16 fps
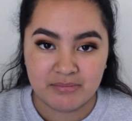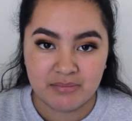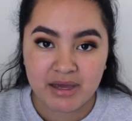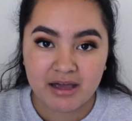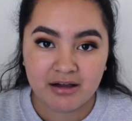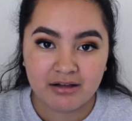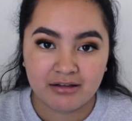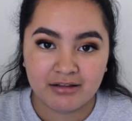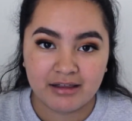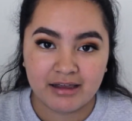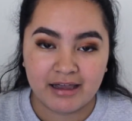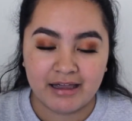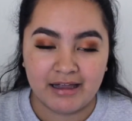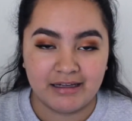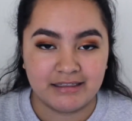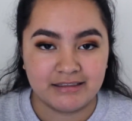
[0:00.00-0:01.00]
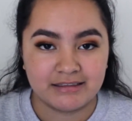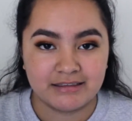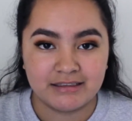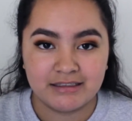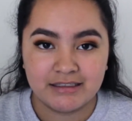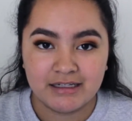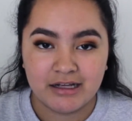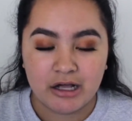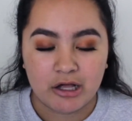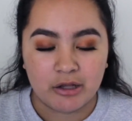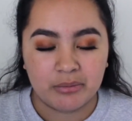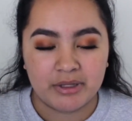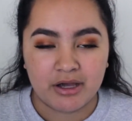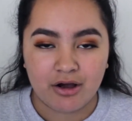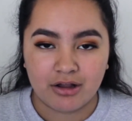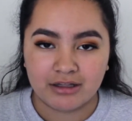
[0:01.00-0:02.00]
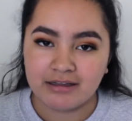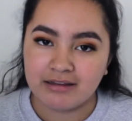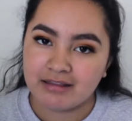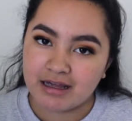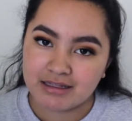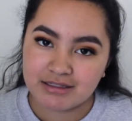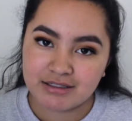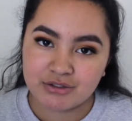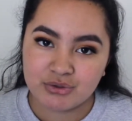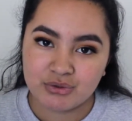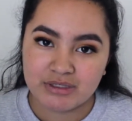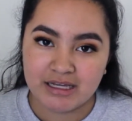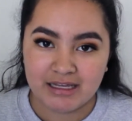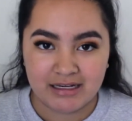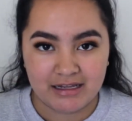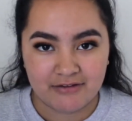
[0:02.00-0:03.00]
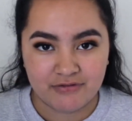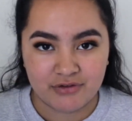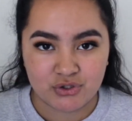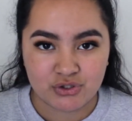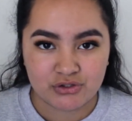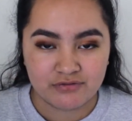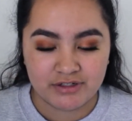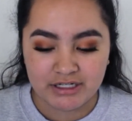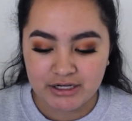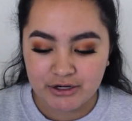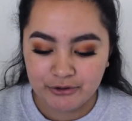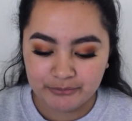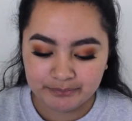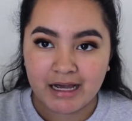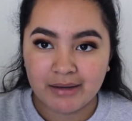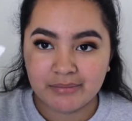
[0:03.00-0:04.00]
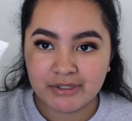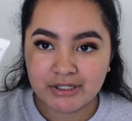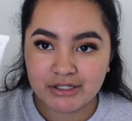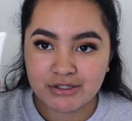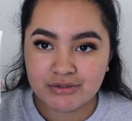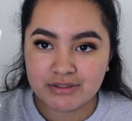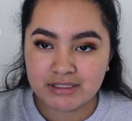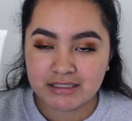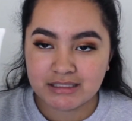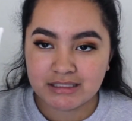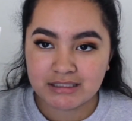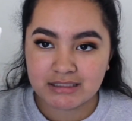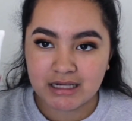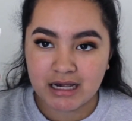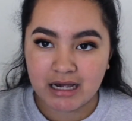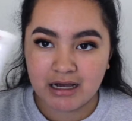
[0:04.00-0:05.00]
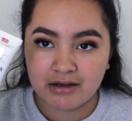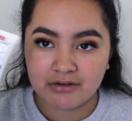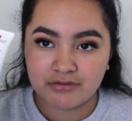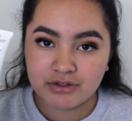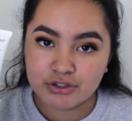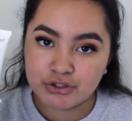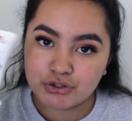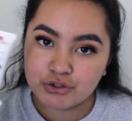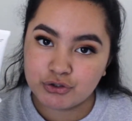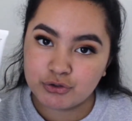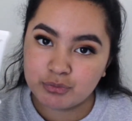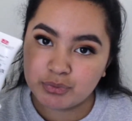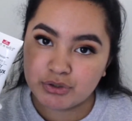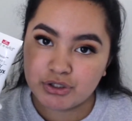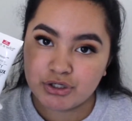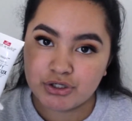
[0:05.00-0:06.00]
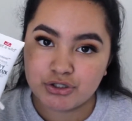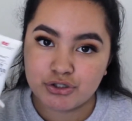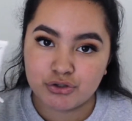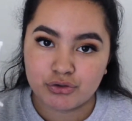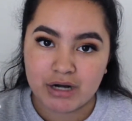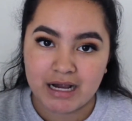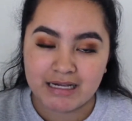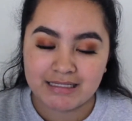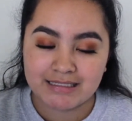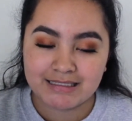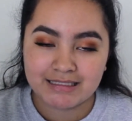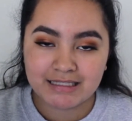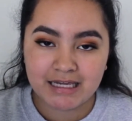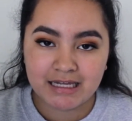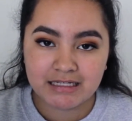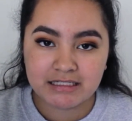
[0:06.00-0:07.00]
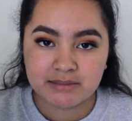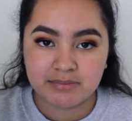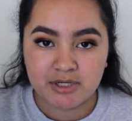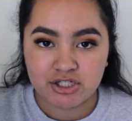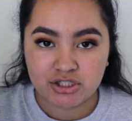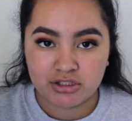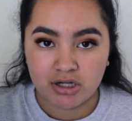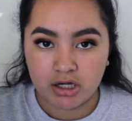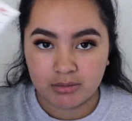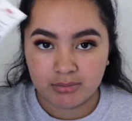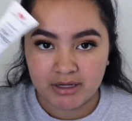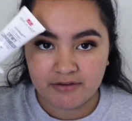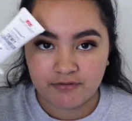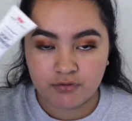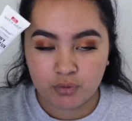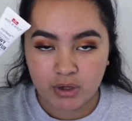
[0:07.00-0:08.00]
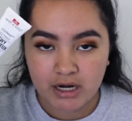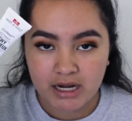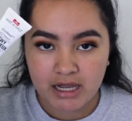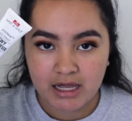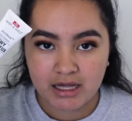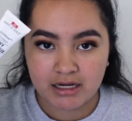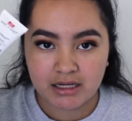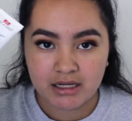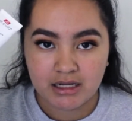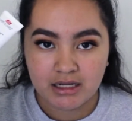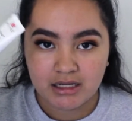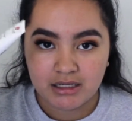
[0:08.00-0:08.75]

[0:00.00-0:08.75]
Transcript: mail, and I'll be hauling that soon in a future video. I'm gonna use this because I have super dry skin, especially on my forehead.